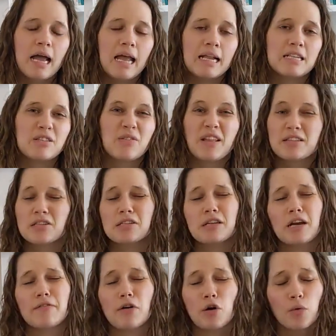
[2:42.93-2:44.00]
And so that's
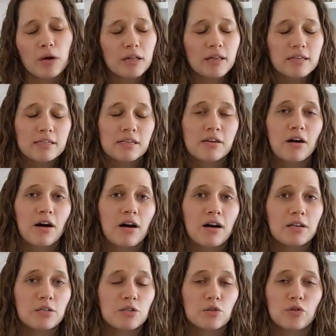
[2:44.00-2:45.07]
just kind of a quick lesson
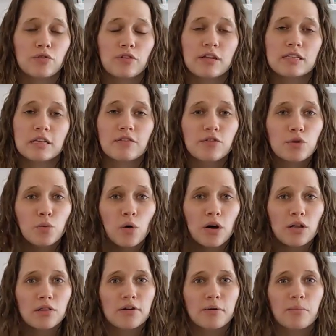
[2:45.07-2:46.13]
on snowflakes. If you
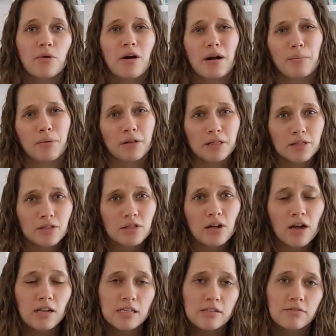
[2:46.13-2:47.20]
want to learn more, I put
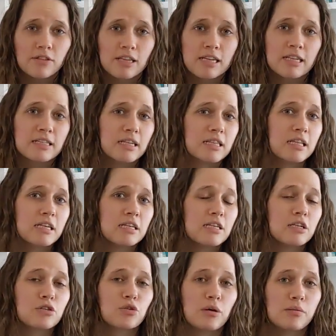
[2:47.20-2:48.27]
lots of links in the
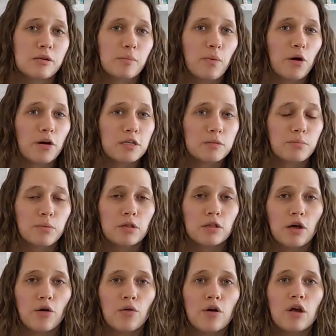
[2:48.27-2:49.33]
description box
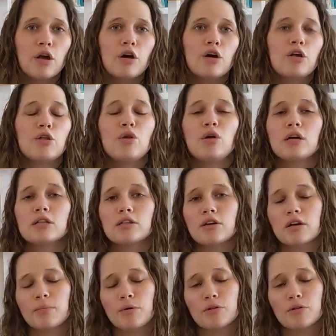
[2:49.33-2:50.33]
below. You can learn